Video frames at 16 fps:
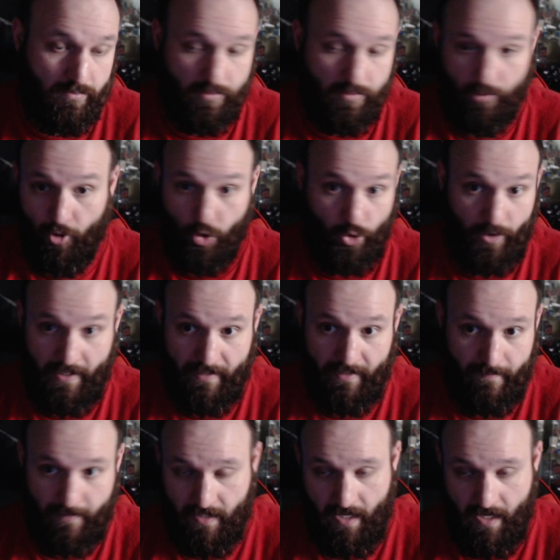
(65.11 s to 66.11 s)
learning
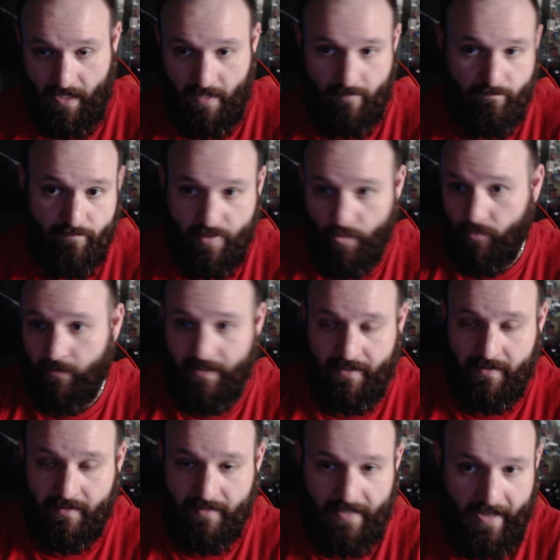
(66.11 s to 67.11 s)
the game,
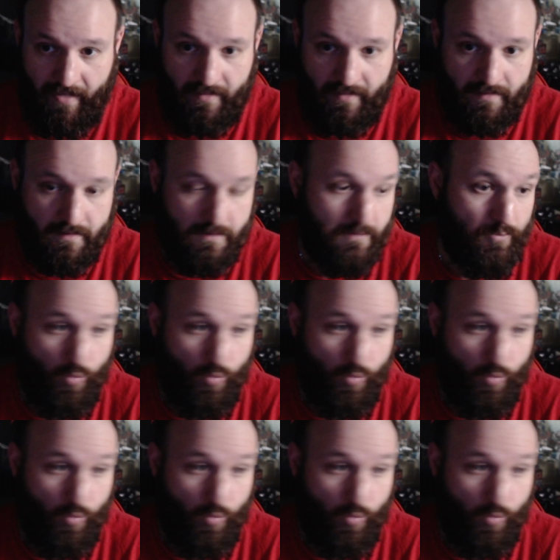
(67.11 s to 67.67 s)
building decks,